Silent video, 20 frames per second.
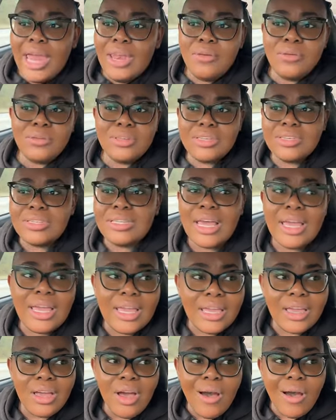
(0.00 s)
And it was just
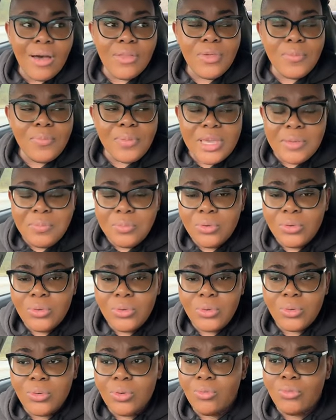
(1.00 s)
like, all the
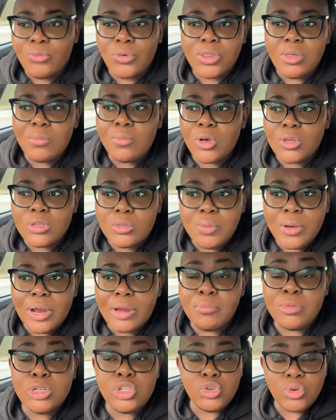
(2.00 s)
people, for the most
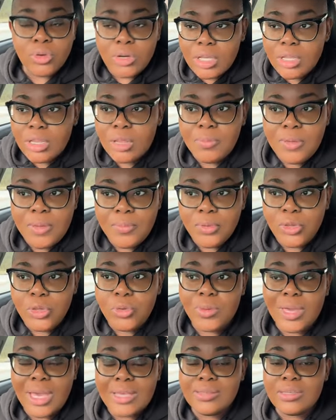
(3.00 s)
part, majority of the people
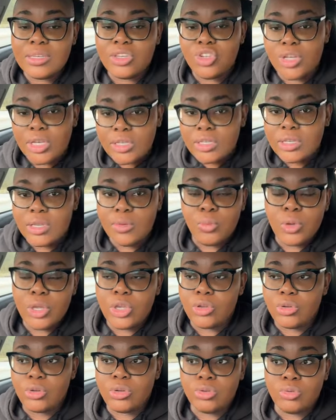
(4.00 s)
you get suggested
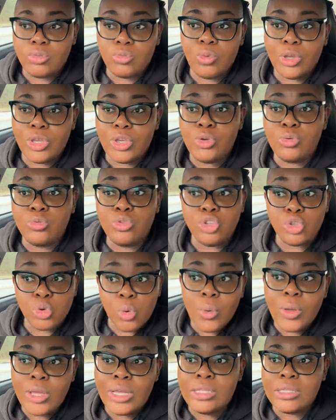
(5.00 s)
when, when you
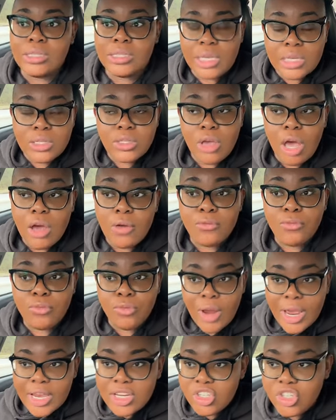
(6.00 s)
join TikTok
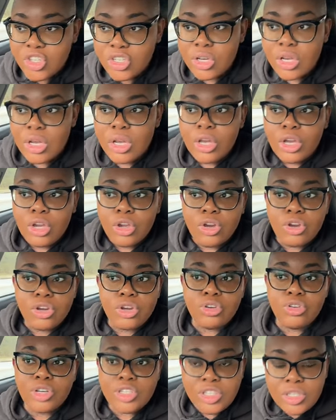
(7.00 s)
fresh,
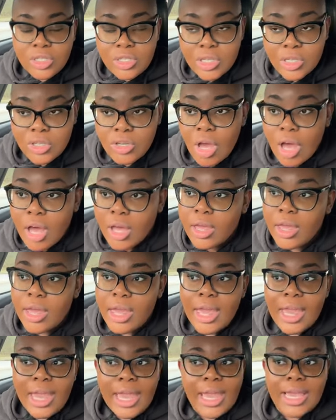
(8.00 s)
Christian TikTok,
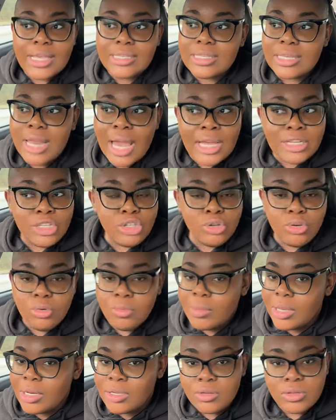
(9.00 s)
is not
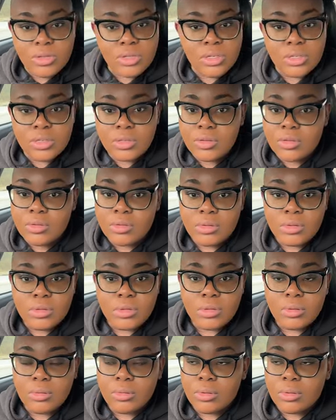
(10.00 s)
true ministers.